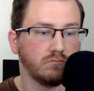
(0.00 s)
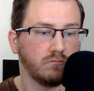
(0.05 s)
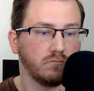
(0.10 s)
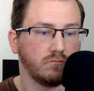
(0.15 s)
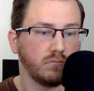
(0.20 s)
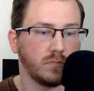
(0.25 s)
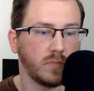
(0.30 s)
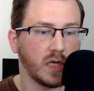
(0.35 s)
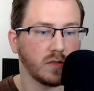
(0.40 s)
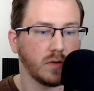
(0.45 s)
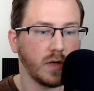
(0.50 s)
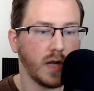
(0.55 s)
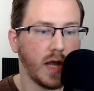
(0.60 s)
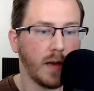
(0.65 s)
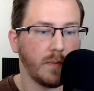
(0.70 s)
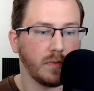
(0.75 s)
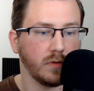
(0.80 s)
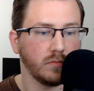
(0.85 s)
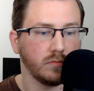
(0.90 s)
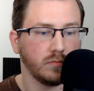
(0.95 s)
That's what
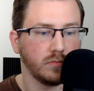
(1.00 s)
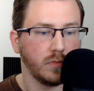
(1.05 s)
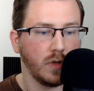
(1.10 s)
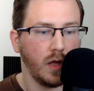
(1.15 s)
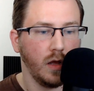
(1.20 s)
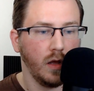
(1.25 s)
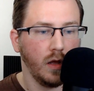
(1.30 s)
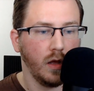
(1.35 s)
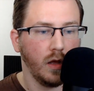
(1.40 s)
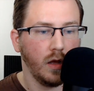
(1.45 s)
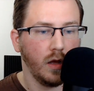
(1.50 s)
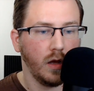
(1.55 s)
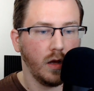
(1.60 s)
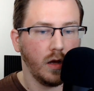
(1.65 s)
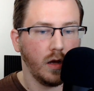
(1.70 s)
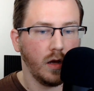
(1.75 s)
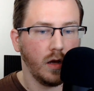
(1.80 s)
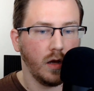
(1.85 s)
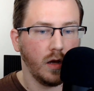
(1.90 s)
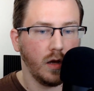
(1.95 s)
happened.
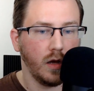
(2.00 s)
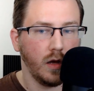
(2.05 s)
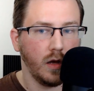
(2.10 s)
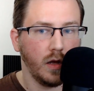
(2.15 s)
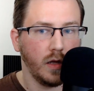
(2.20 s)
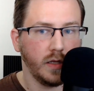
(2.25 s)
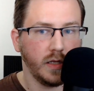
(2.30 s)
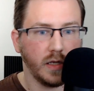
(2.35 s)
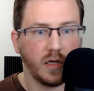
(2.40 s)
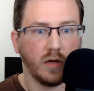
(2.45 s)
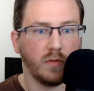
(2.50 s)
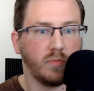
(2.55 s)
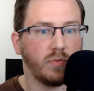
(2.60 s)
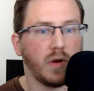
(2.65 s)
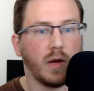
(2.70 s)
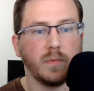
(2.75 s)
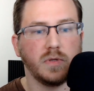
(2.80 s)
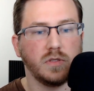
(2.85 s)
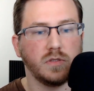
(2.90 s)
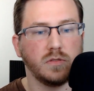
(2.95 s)
He could have
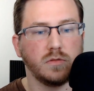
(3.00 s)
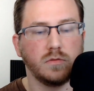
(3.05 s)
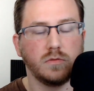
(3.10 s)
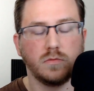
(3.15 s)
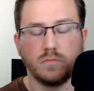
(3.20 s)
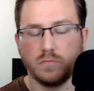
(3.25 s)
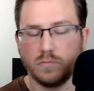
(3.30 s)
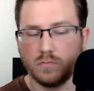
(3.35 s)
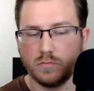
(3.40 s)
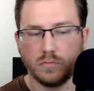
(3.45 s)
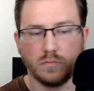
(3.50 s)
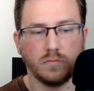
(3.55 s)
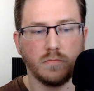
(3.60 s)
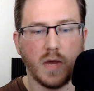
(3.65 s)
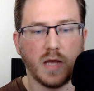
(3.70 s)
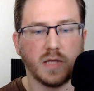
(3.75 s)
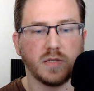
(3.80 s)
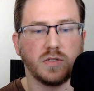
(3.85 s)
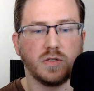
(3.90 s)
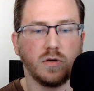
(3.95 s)
probably
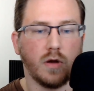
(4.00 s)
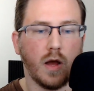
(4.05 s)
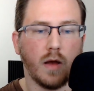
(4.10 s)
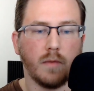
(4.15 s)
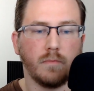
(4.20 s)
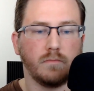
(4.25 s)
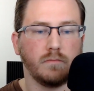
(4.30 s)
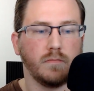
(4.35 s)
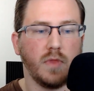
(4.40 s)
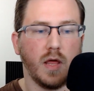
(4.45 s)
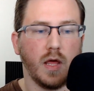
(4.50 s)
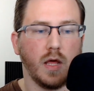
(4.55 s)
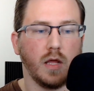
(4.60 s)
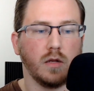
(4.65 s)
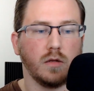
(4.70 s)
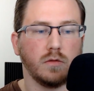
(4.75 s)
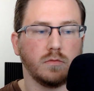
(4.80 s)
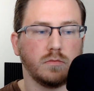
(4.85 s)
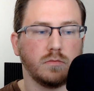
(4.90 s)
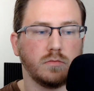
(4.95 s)
messed her up,
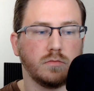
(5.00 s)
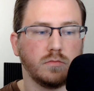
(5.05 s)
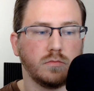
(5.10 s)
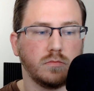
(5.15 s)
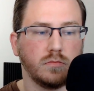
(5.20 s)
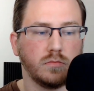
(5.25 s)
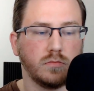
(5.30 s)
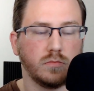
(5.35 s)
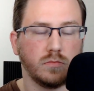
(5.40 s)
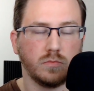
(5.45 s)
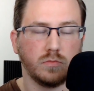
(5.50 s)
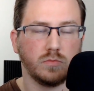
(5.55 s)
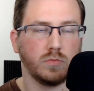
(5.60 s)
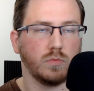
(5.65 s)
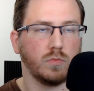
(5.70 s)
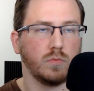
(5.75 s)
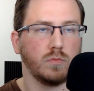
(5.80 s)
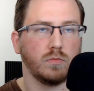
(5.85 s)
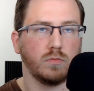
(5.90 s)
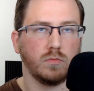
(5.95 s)
then
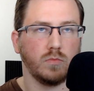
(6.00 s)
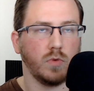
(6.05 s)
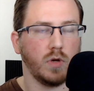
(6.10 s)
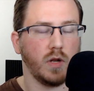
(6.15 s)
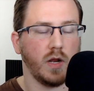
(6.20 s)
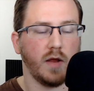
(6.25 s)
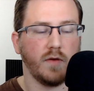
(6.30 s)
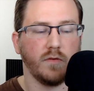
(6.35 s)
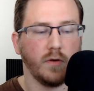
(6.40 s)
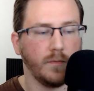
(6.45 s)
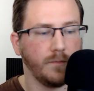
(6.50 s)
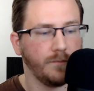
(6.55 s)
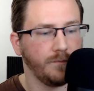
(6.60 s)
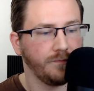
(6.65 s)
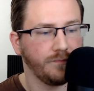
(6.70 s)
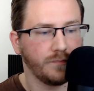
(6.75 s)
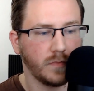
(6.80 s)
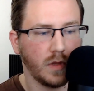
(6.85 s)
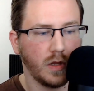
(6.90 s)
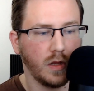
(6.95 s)
whatever.
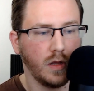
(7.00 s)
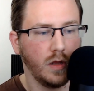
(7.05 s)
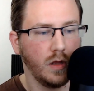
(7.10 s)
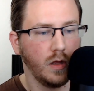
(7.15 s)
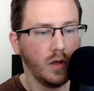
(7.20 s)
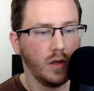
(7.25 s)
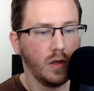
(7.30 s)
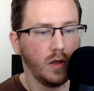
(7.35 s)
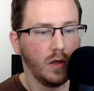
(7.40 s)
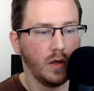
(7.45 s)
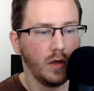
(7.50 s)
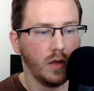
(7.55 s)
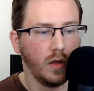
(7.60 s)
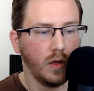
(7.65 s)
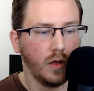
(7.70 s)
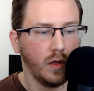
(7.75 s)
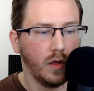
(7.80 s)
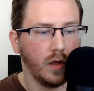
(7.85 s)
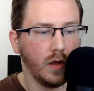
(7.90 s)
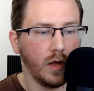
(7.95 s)

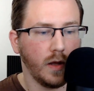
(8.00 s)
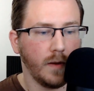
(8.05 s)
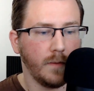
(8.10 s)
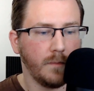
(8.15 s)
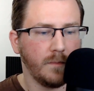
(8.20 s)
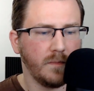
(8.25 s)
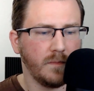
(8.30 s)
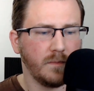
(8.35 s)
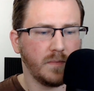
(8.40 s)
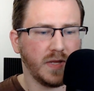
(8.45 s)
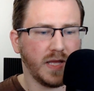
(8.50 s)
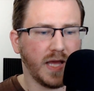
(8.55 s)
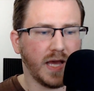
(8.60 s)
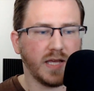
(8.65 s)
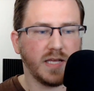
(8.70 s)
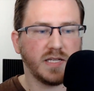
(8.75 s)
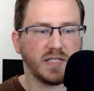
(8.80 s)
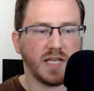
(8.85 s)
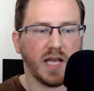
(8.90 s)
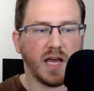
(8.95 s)
But yeah, he
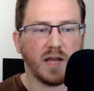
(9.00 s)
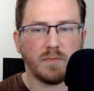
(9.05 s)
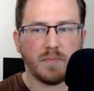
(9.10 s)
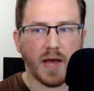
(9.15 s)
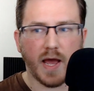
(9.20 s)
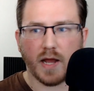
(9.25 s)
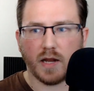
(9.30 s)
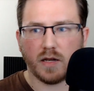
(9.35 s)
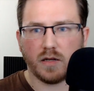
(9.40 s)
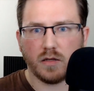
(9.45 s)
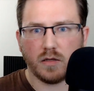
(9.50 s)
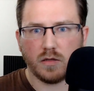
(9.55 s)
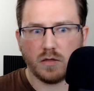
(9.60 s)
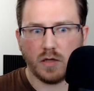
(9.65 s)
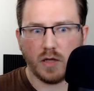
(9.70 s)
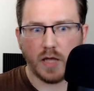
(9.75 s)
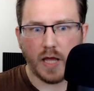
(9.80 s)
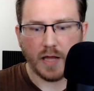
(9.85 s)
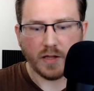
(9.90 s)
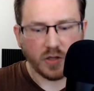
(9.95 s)
sandbagged
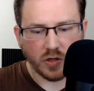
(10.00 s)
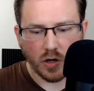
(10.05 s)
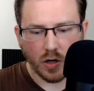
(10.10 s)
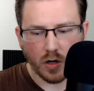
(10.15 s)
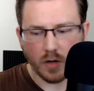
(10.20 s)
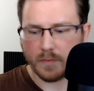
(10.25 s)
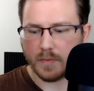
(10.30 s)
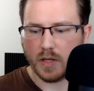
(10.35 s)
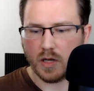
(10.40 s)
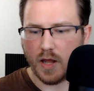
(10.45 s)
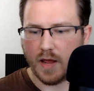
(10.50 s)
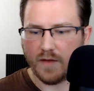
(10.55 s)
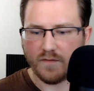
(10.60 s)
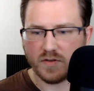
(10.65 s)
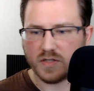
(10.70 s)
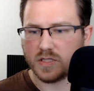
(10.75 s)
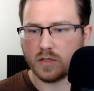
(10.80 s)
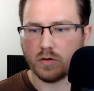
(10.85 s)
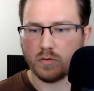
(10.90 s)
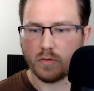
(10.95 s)
at the tournament every
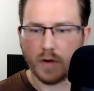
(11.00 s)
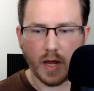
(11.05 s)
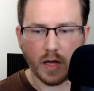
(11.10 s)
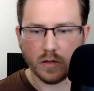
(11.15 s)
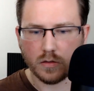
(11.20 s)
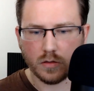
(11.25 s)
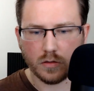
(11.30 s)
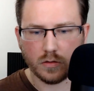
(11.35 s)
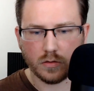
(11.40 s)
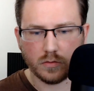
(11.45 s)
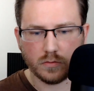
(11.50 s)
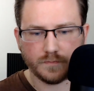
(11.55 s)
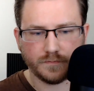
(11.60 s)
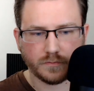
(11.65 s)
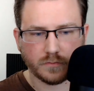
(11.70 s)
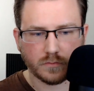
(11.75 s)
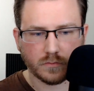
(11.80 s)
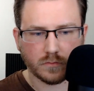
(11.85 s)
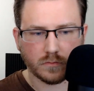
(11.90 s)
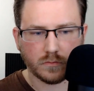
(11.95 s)
single round.
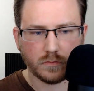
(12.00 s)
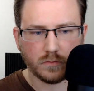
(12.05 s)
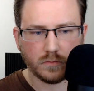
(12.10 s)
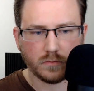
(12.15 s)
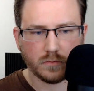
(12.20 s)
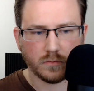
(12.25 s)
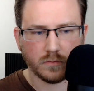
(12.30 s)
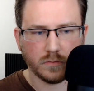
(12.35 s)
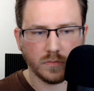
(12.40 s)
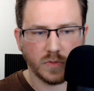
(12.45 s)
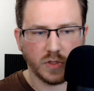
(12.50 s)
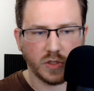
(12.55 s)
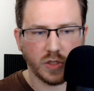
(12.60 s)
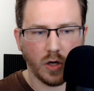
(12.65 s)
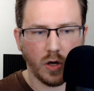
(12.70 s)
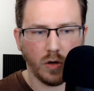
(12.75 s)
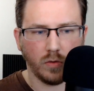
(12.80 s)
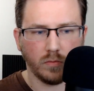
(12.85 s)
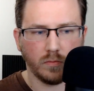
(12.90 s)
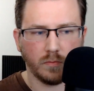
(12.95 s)

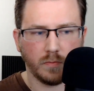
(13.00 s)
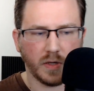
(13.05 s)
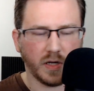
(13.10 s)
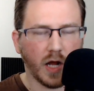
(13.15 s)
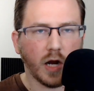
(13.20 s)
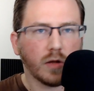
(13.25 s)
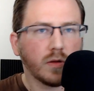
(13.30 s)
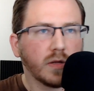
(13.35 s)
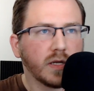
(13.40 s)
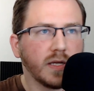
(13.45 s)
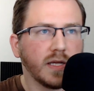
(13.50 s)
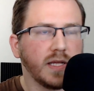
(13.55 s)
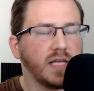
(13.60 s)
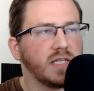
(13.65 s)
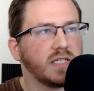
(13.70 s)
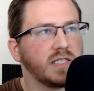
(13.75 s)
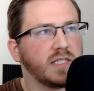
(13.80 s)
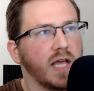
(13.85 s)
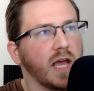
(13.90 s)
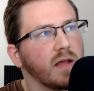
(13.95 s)
So, but not only, he
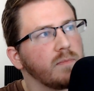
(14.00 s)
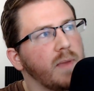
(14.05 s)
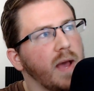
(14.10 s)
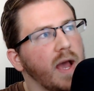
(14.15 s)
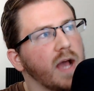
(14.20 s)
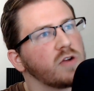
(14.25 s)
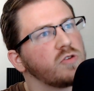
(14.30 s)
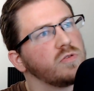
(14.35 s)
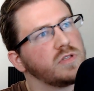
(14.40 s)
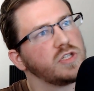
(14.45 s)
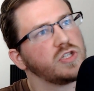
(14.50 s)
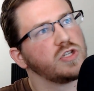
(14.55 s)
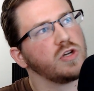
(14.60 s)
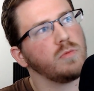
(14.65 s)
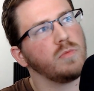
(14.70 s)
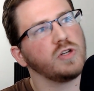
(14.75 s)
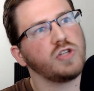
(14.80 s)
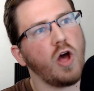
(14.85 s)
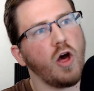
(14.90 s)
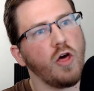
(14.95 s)
sandbagged with so
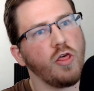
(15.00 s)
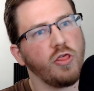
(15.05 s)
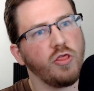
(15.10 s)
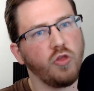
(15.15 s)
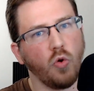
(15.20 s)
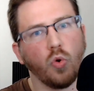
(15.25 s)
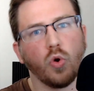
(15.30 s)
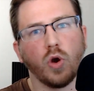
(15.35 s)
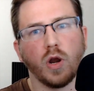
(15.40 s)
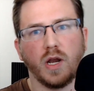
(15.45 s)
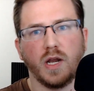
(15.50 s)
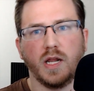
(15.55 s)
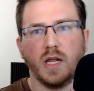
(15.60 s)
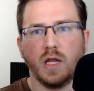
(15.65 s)
much authority.